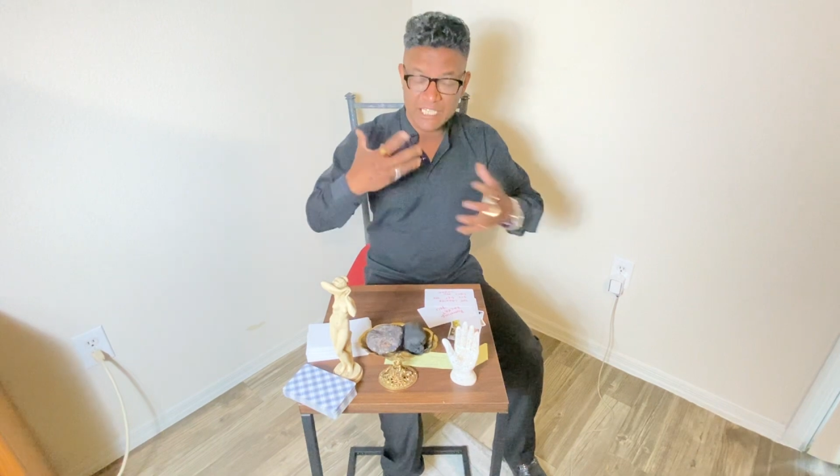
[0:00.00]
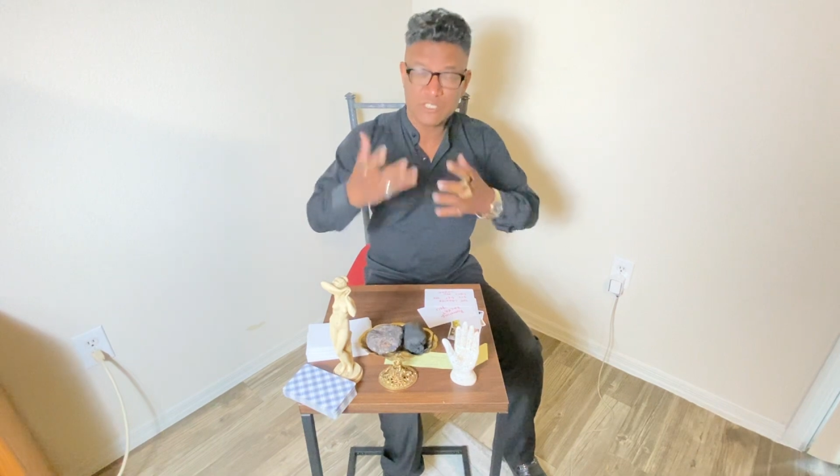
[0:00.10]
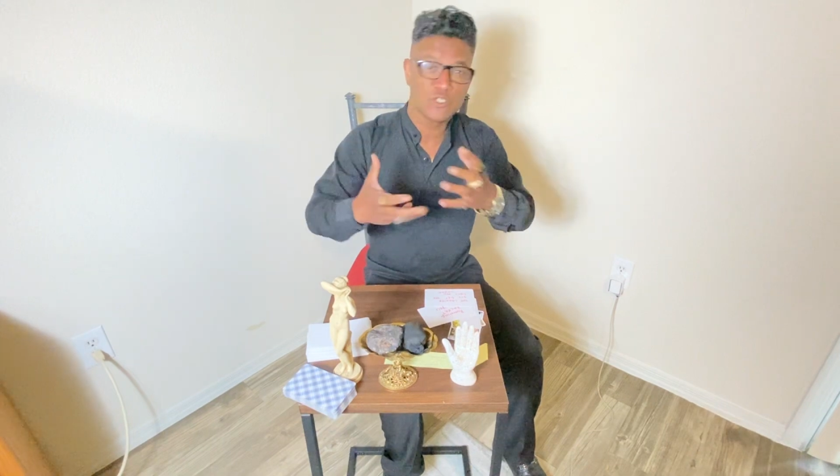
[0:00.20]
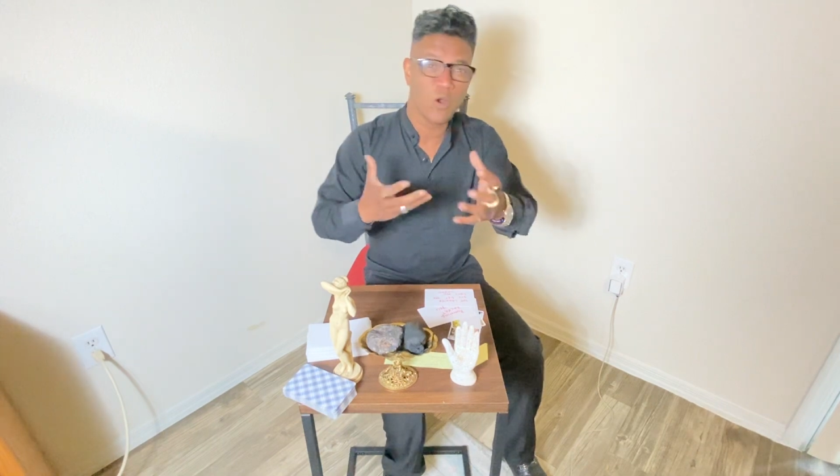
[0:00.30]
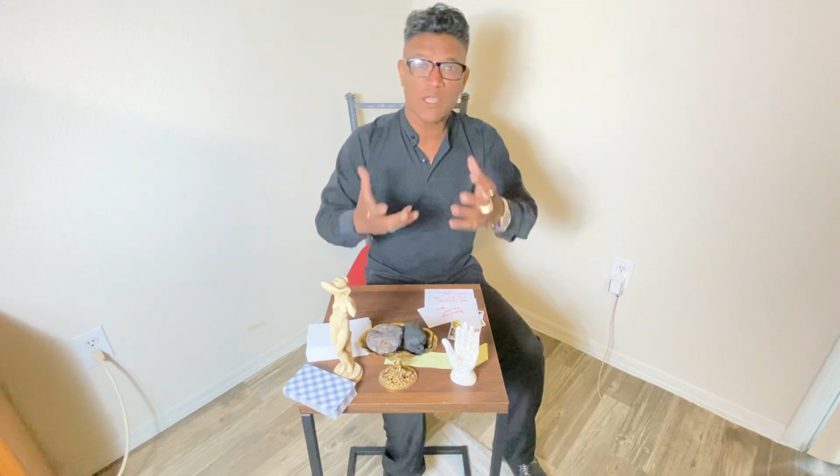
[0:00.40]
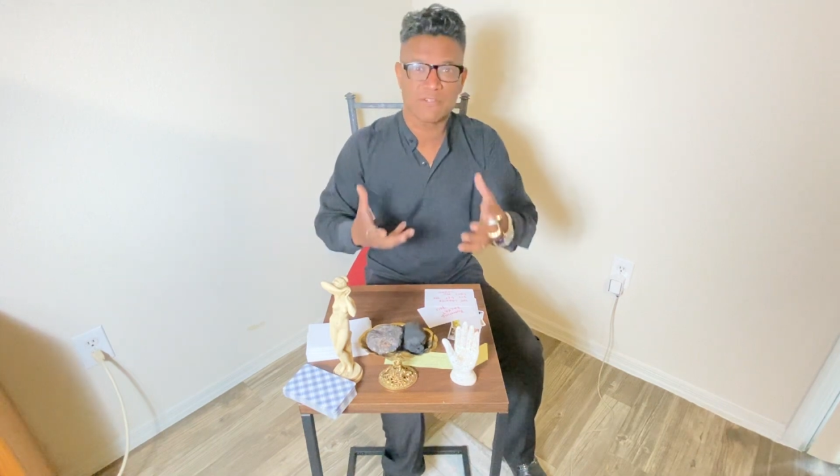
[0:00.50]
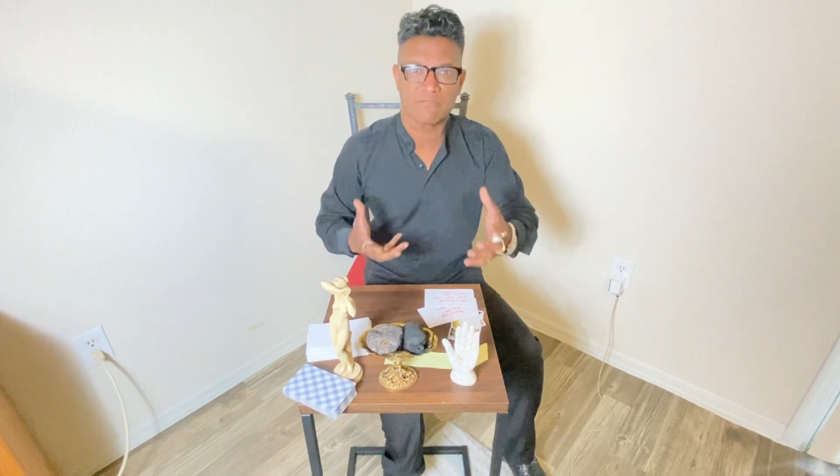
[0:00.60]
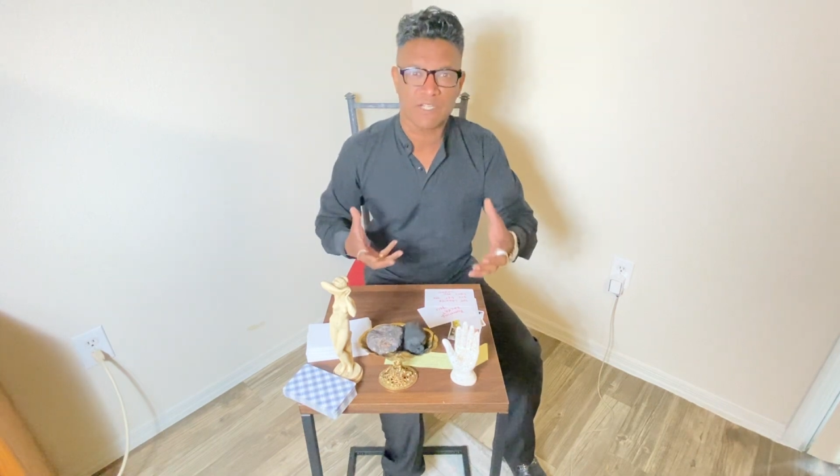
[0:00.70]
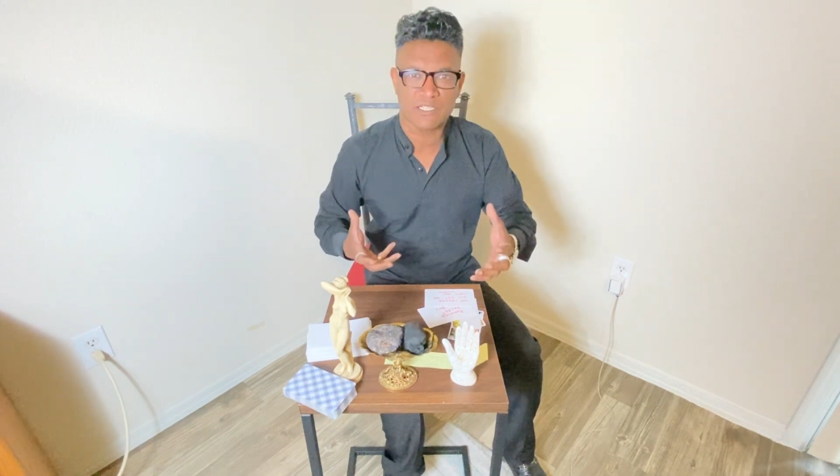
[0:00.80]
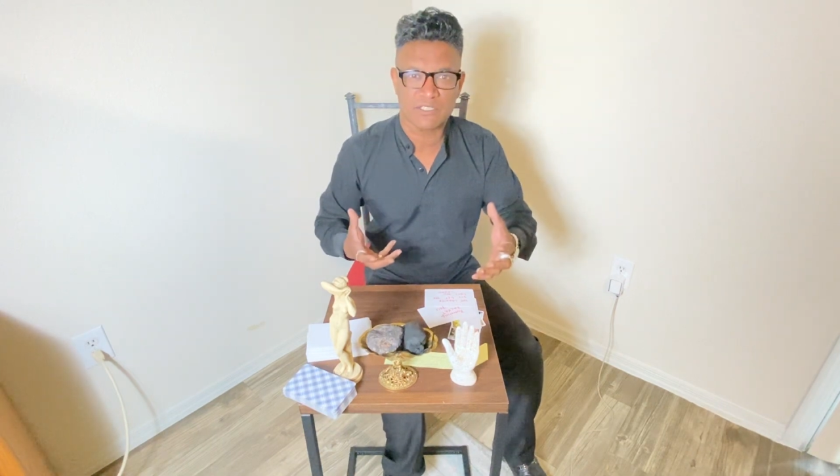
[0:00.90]
enjoy it
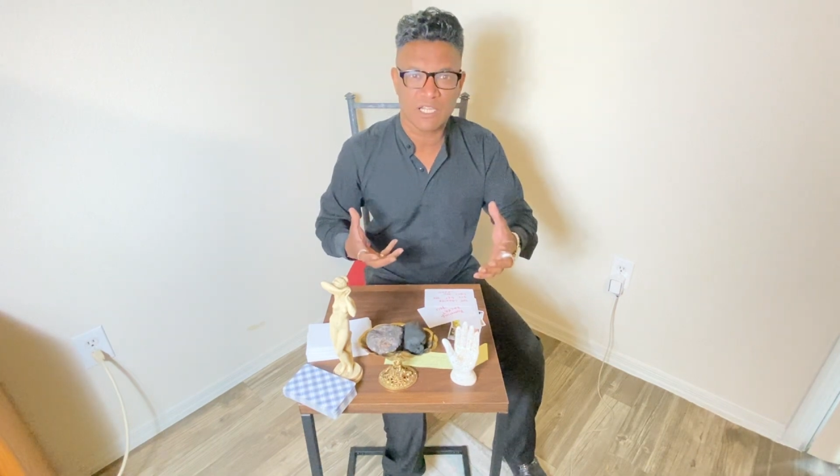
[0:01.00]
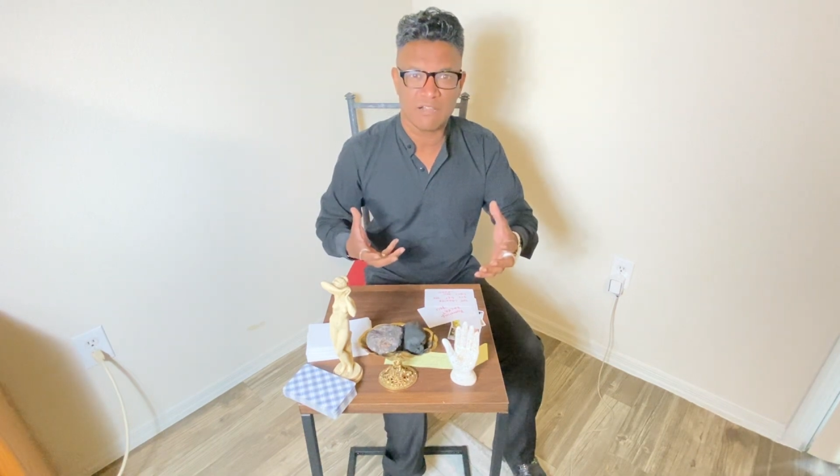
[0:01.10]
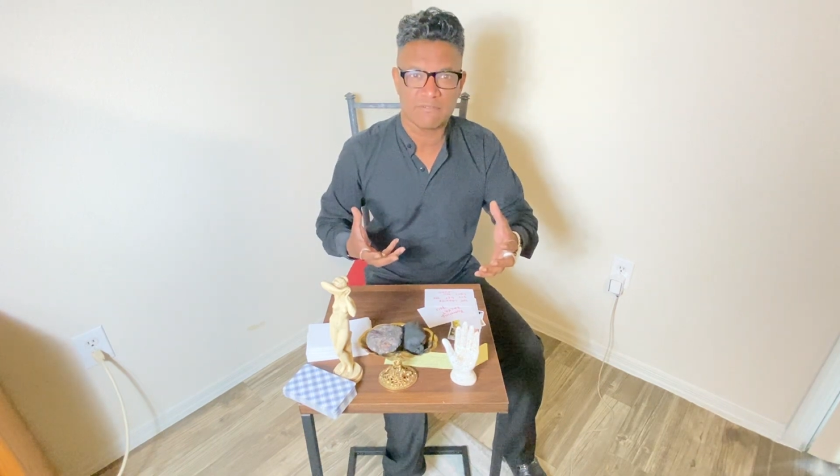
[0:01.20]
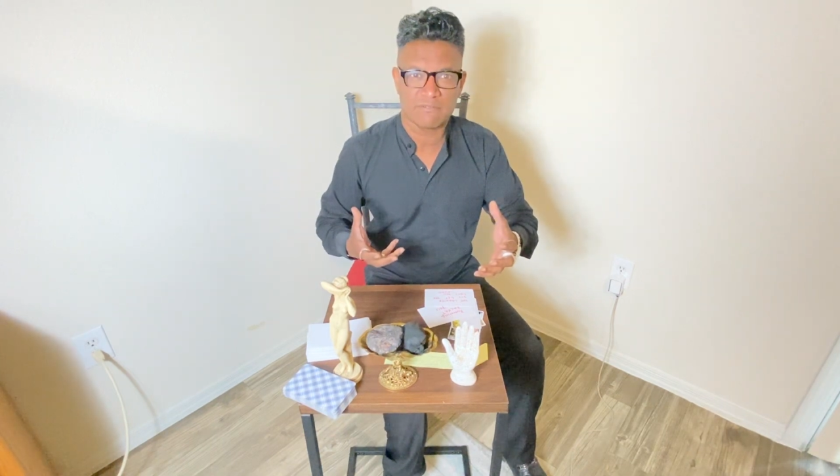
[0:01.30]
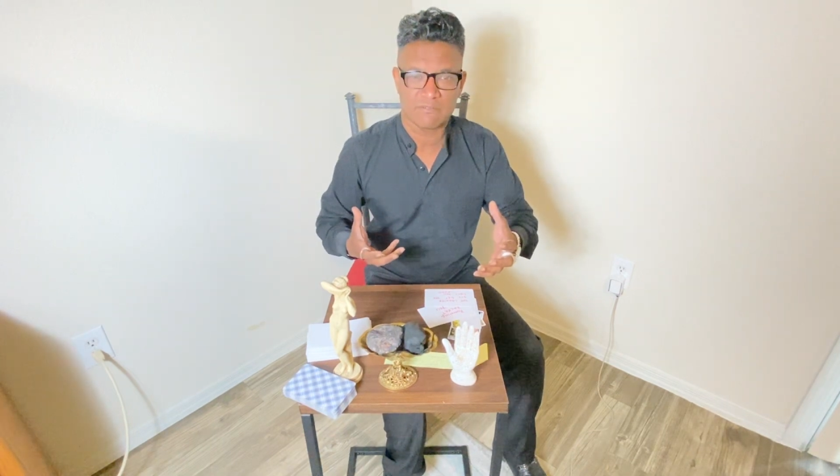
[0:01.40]
for yourself,